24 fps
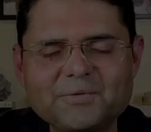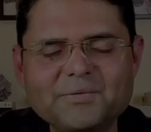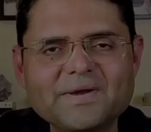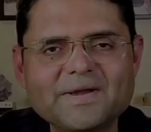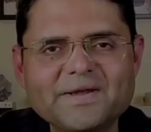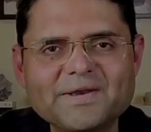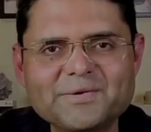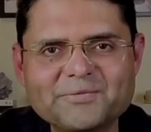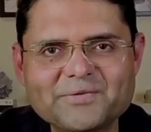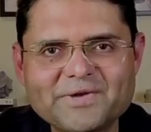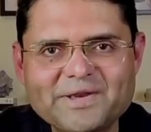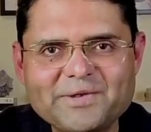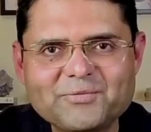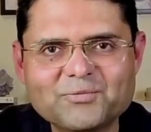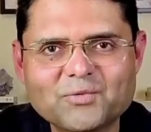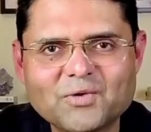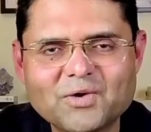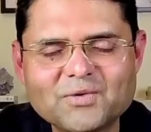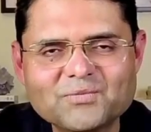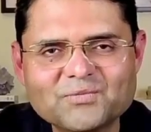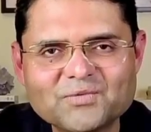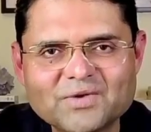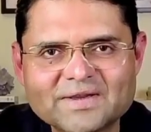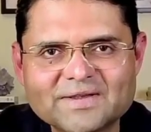and a very warm
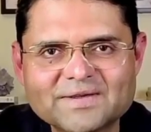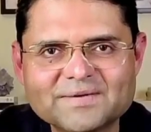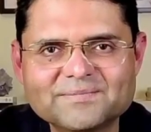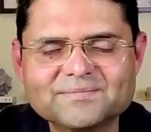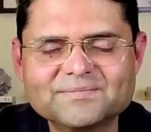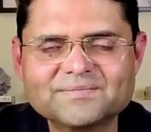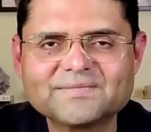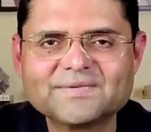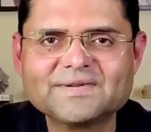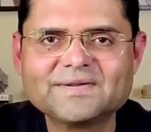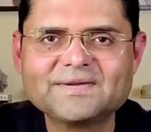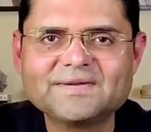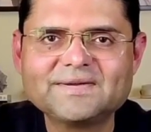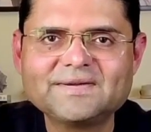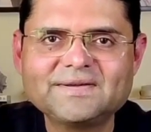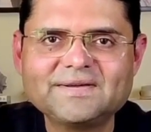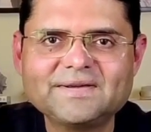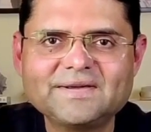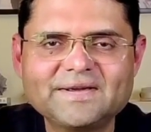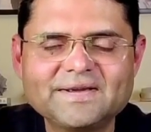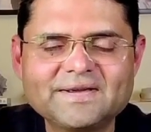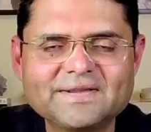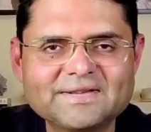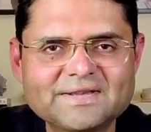welcome.
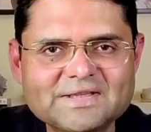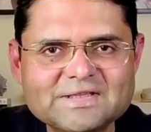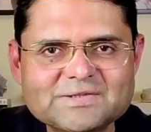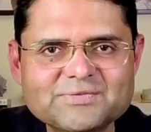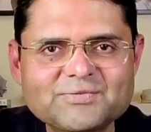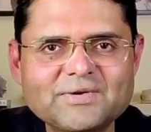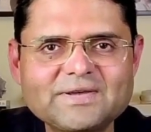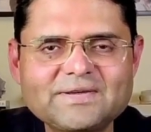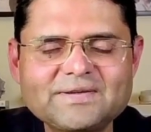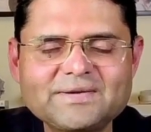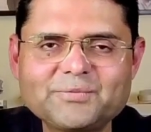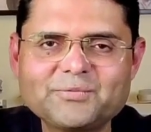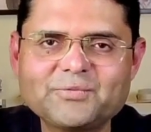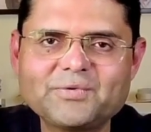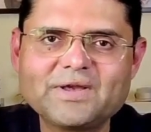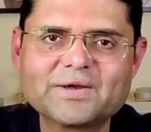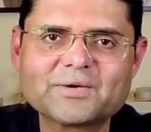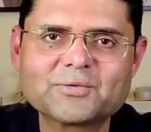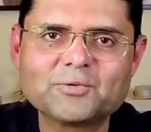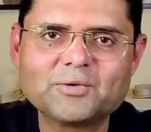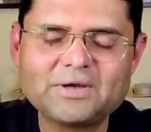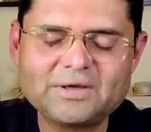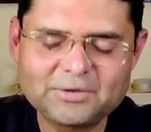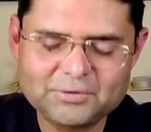In this one, we are
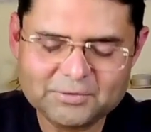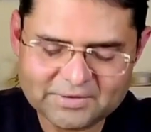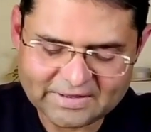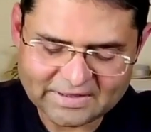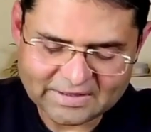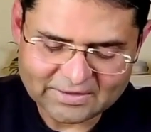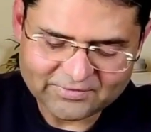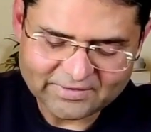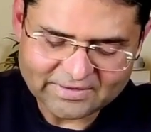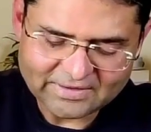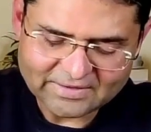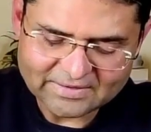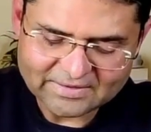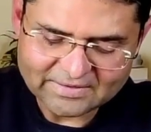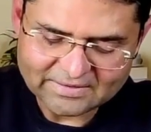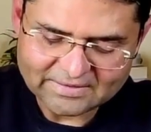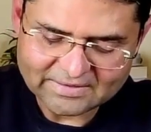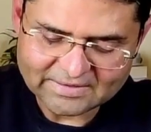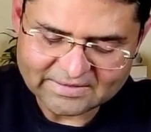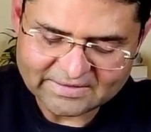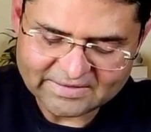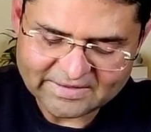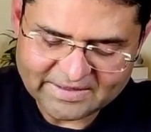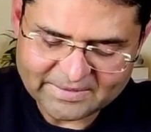going to deal with the
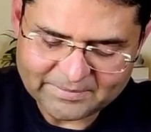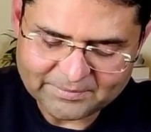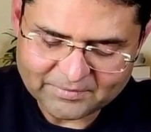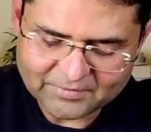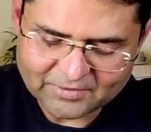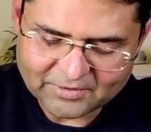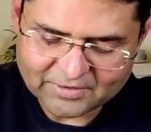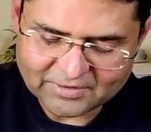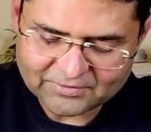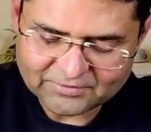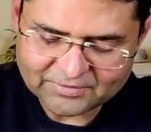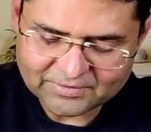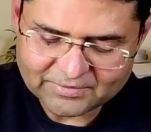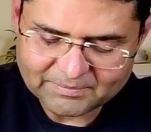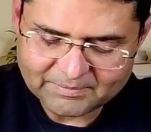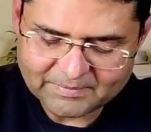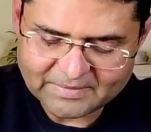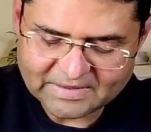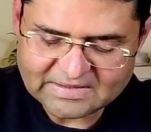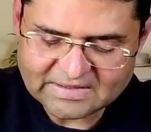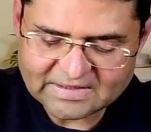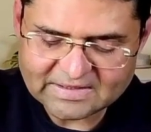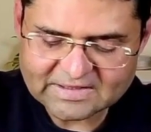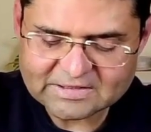theme of
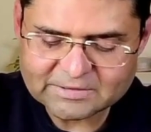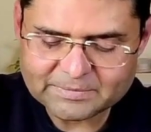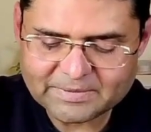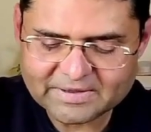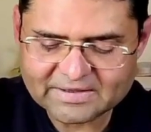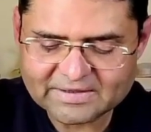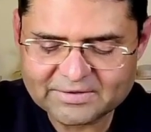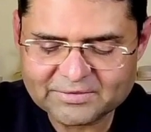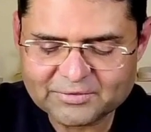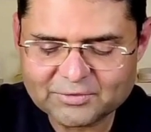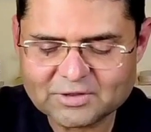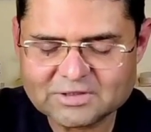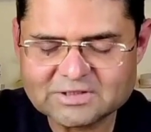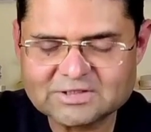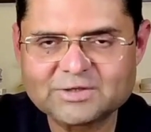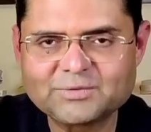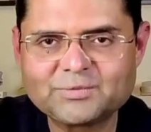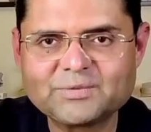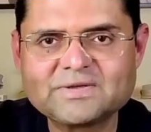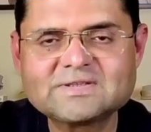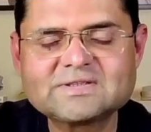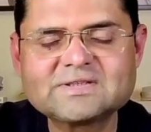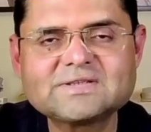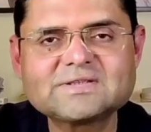major expected
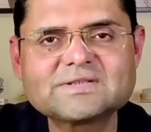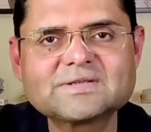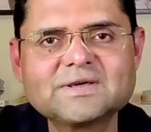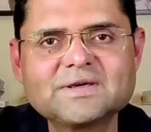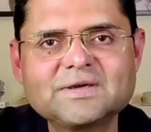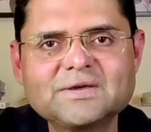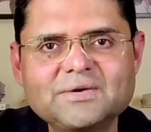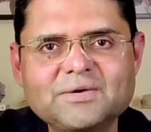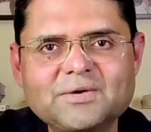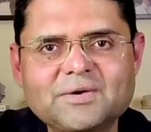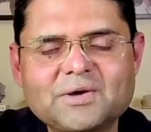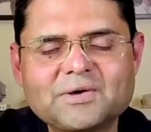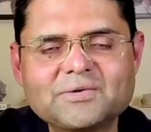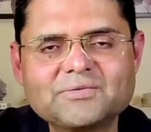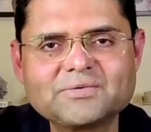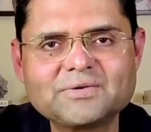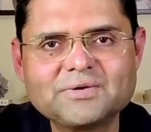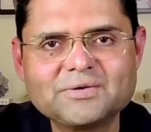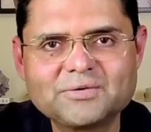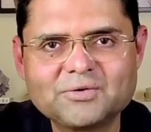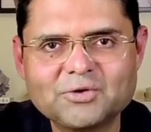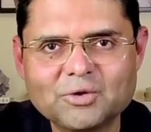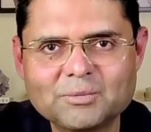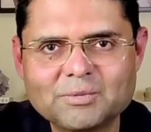consequences of
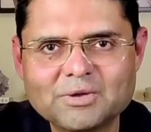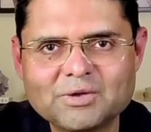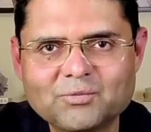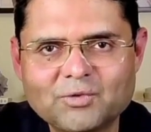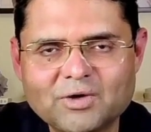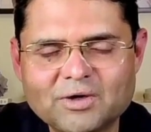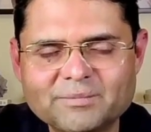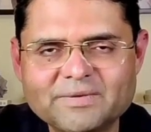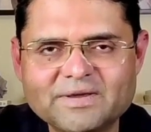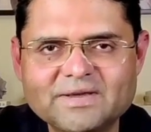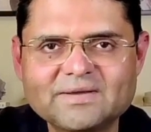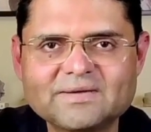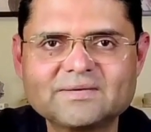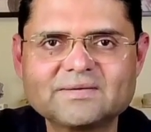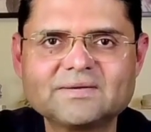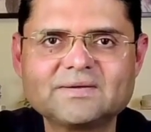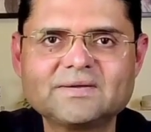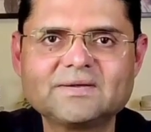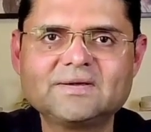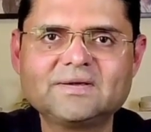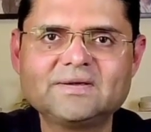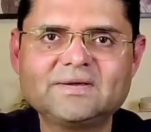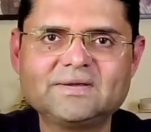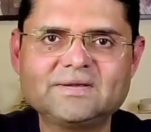global warming.
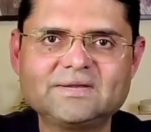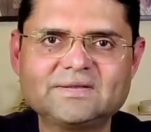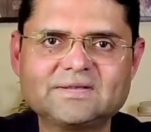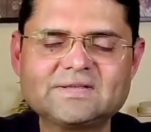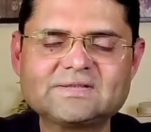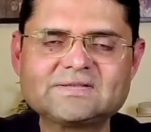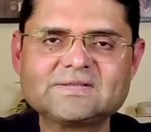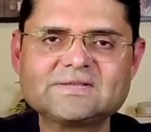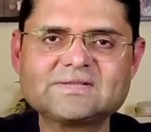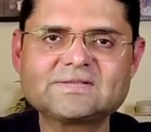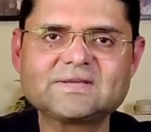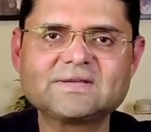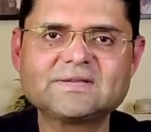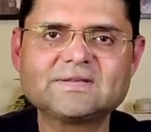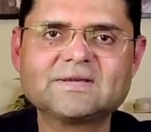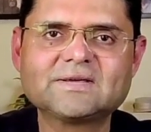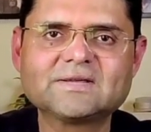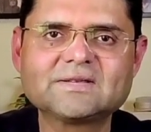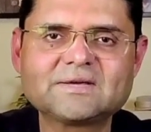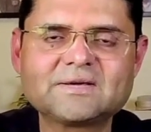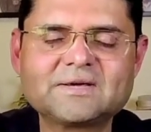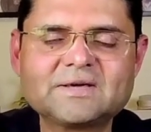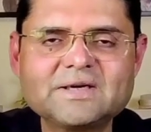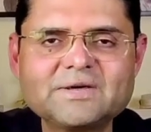This is the
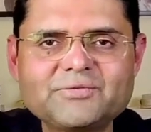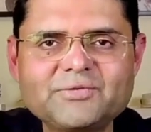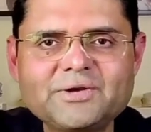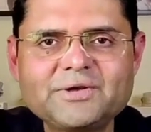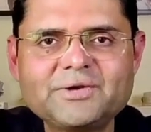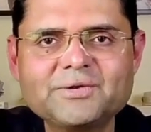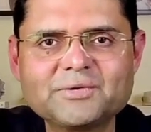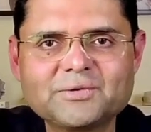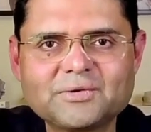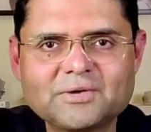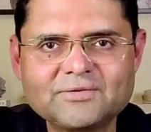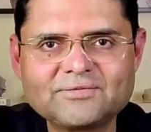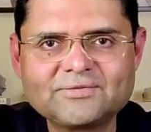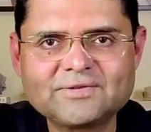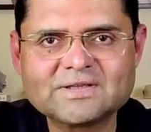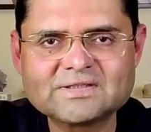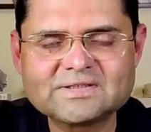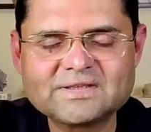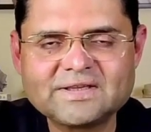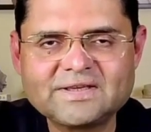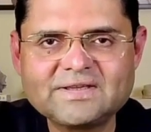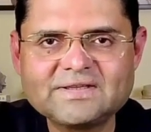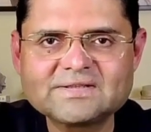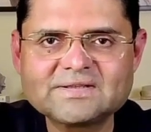third video of the
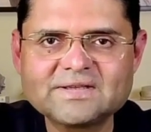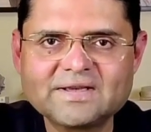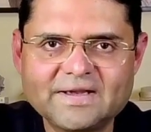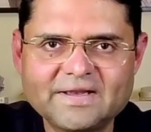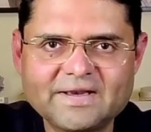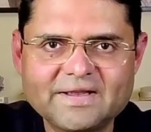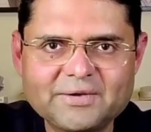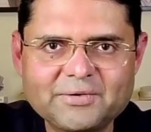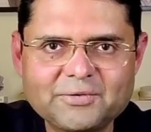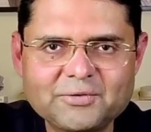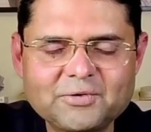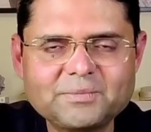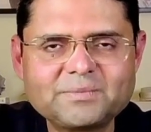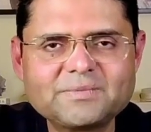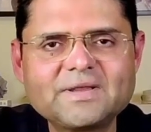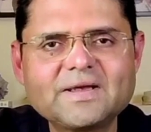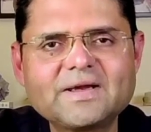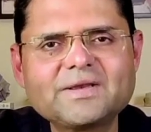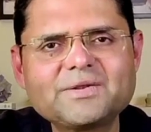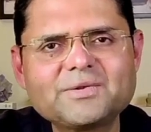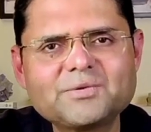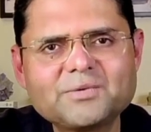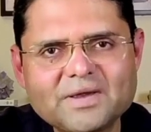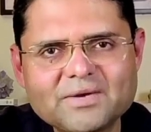series, and I hope that
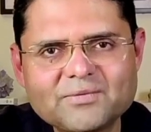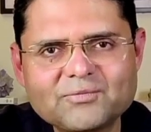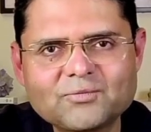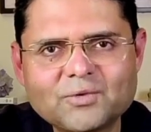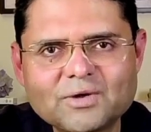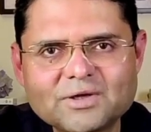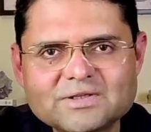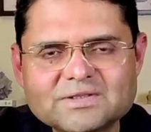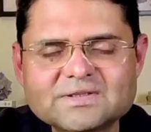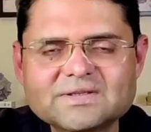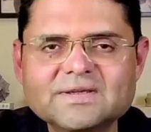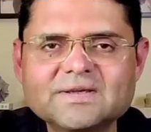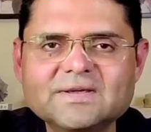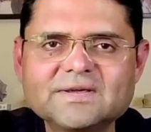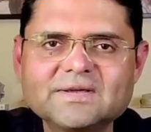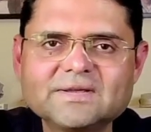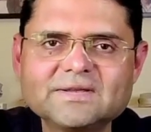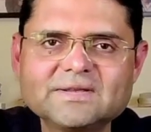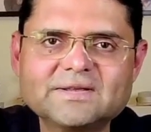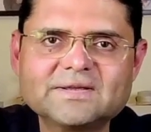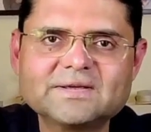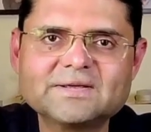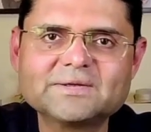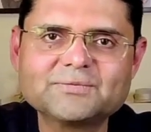you have watched
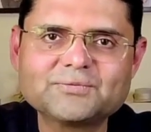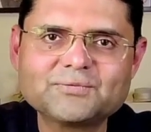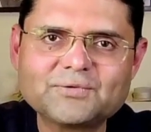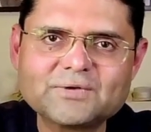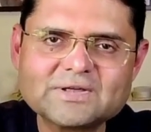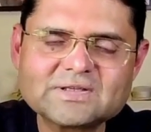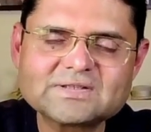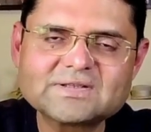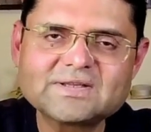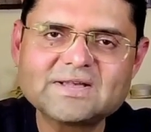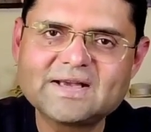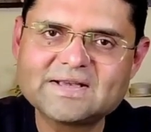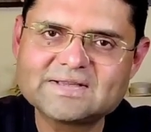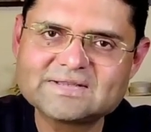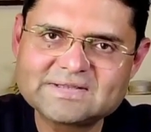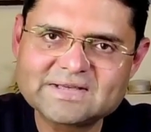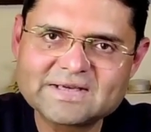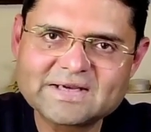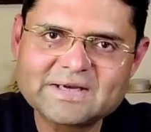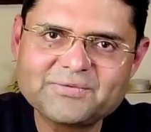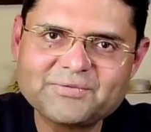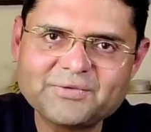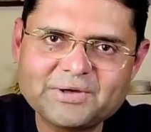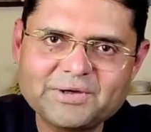the first and
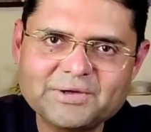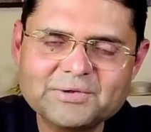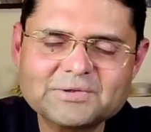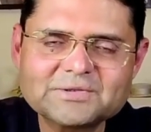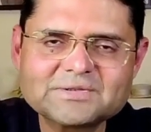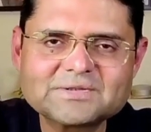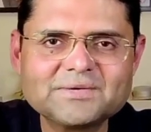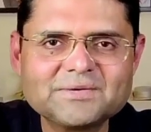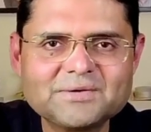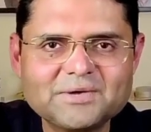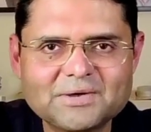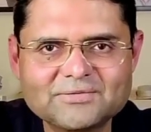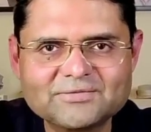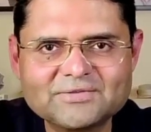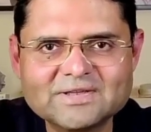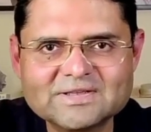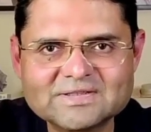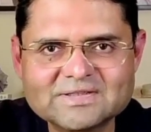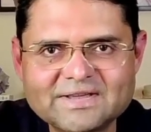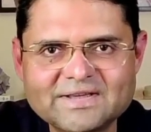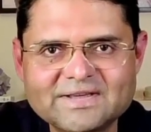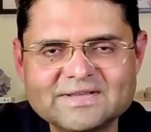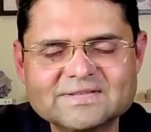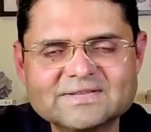second videos of the
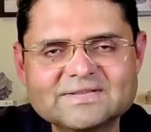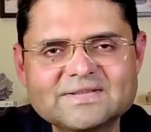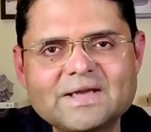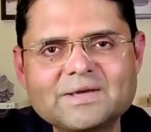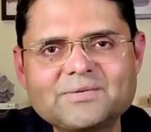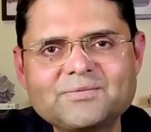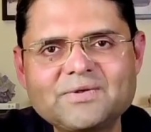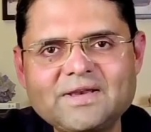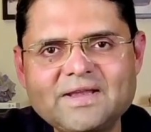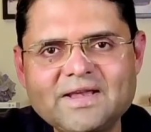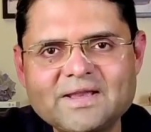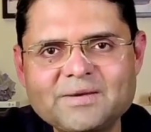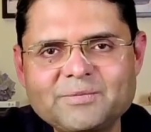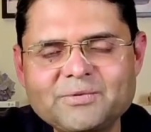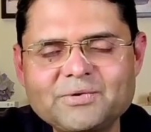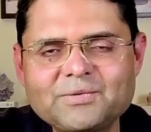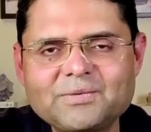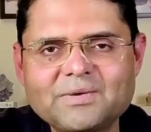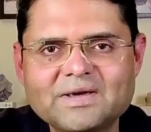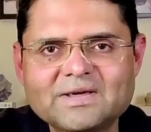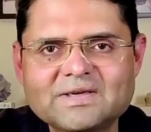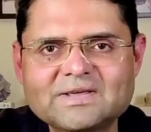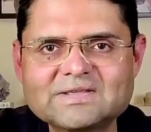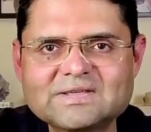series. That will help you
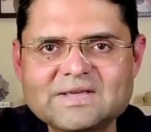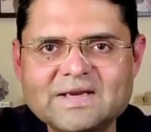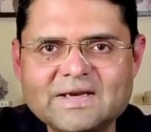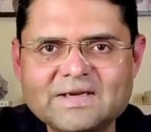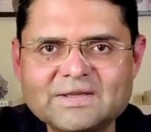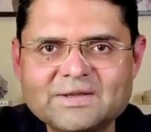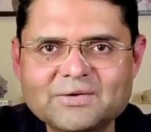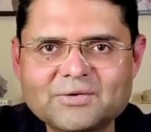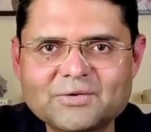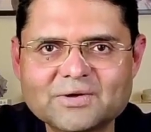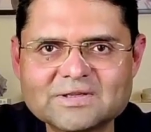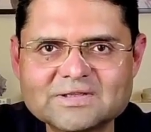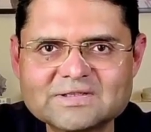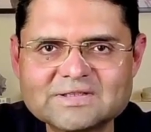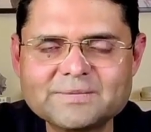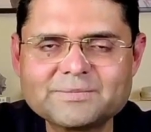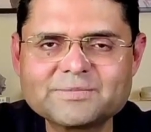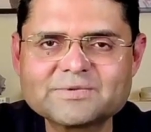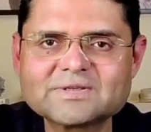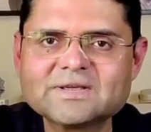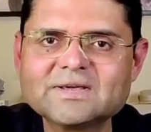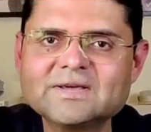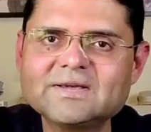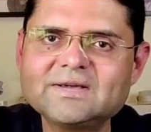understand the concepts
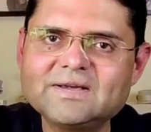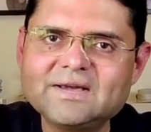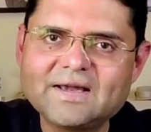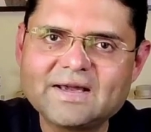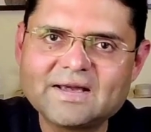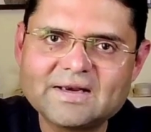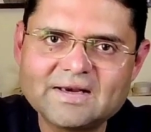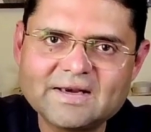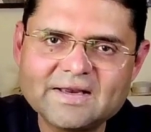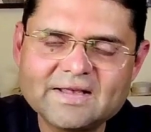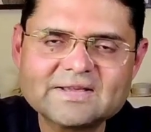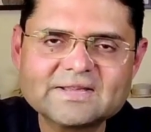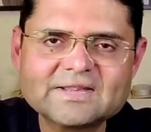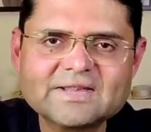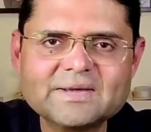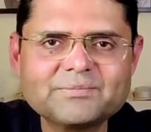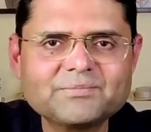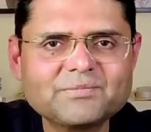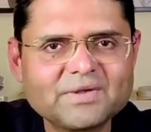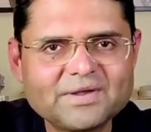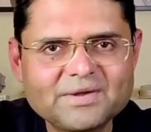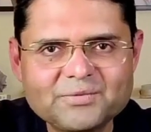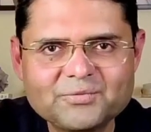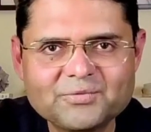and link them
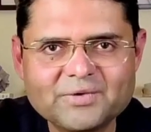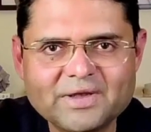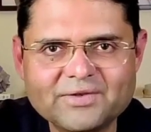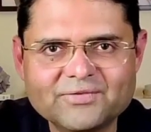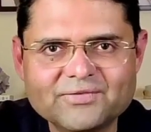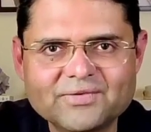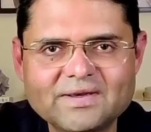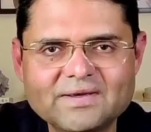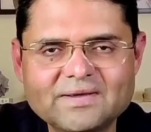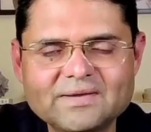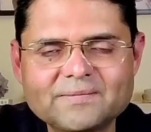very well.